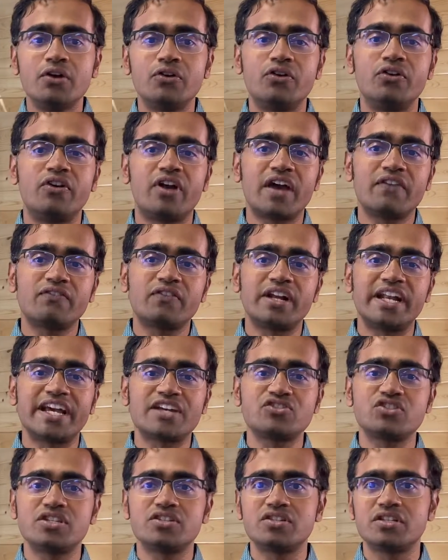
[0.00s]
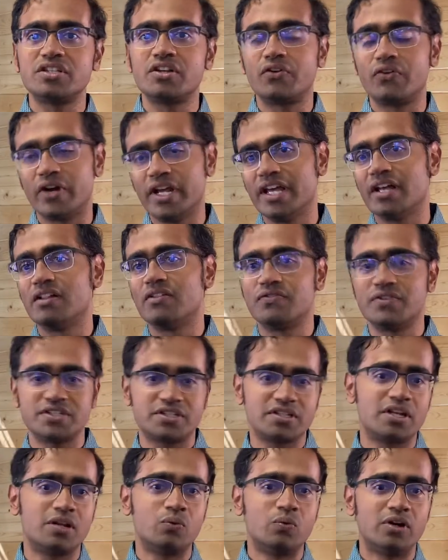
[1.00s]
to drive connections in the real
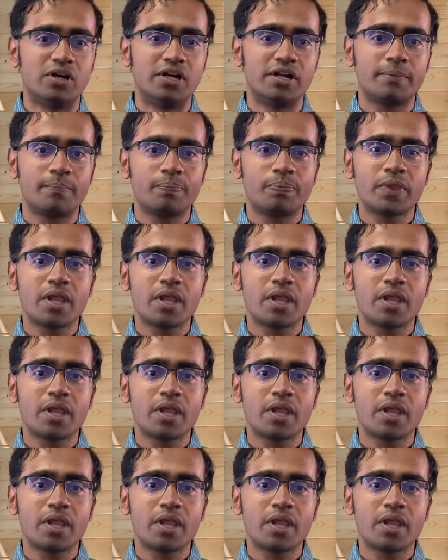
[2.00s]
physical world.